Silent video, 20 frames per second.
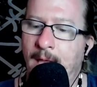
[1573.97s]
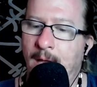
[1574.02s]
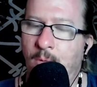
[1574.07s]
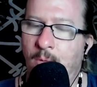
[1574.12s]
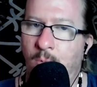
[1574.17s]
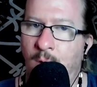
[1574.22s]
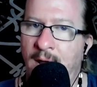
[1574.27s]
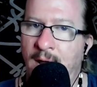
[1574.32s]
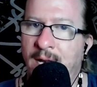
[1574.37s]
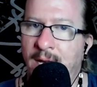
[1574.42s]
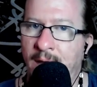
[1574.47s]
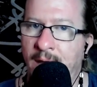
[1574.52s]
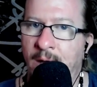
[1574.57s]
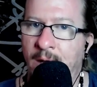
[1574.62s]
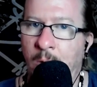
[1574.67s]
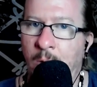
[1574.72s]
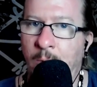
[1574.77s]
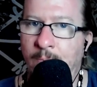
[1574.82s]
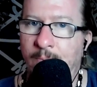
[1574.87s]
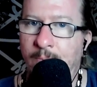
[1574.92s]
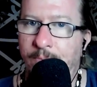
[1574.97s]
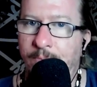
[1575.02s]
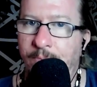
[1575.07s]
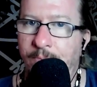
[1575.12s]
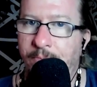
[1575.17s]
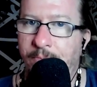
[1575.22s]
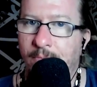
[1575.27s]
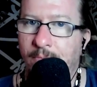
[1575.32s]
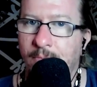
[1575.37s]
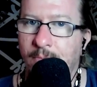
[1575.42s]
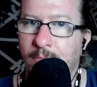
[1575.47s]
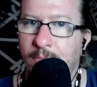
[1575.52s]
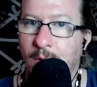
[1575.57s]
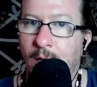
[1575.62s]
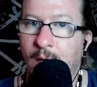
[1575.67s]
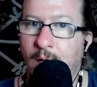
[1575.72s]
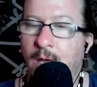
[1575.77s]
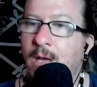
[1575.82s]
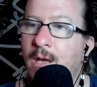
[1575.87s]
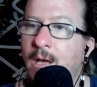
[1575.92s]
right now
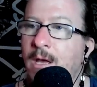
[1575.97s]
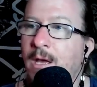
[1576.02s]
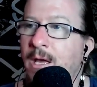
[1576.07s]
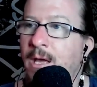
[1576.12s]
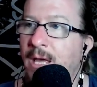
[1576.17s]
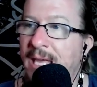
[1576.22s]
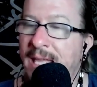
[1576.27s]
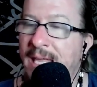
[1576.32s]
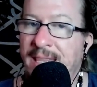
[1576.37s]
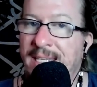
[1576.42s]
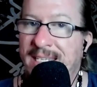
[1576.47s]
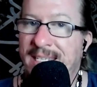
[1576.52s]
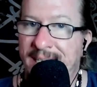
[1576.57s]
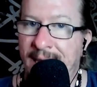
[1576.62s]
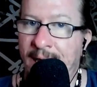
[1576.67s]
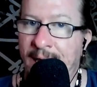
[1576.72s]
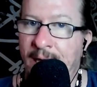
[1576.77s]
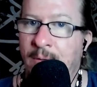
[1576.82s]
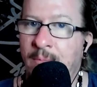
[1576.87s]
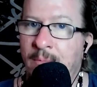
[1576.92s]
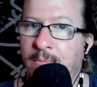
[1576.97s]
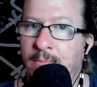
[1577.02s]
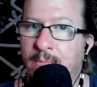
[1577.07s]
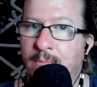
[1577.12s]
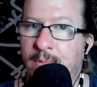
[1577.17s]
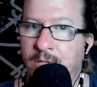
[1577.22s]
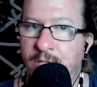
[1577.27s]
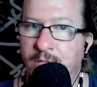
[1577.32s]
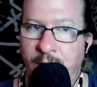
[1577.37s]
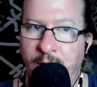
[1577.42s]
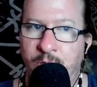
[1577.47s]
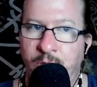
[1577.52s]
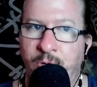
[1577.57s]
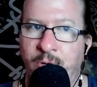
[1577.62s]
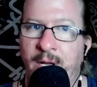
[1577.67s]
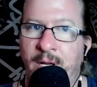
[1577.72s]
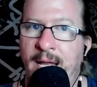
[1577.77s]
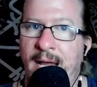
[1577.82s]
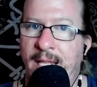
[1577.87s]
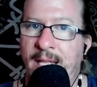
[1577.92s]
in the same
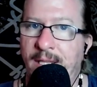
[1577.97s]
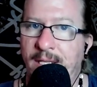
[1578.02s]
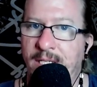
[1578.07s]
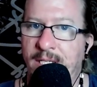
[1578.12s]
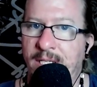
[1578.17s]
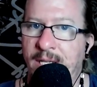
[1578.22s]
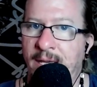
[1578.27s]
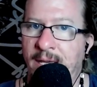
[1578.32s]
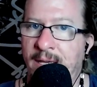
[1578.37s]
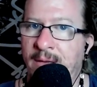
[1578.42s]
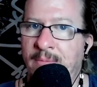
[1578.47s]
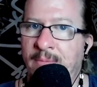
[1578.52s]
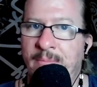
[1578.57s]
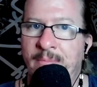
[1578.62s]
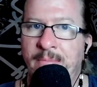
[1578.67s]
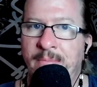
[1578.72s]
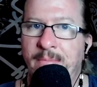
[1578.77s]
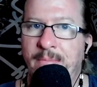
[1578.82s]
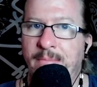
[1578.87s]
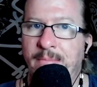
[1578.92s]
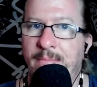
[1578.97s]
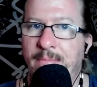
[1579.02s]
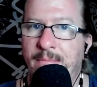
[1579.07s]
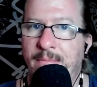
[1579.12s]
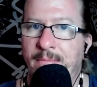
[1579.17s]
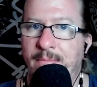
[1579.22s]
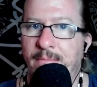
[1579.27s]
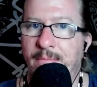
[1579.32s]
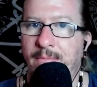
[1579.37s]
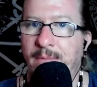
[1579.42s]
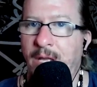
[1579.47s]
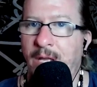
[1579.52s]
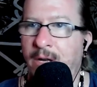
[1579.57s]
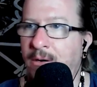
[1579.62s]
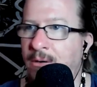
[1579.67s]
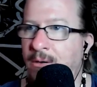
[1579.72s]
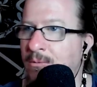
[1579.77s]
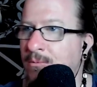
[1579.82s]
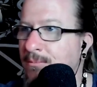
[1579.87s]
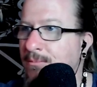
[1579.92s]
century at the same, you
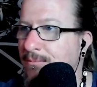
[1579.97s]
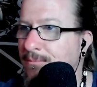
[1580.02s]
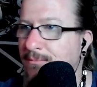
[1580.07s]
know,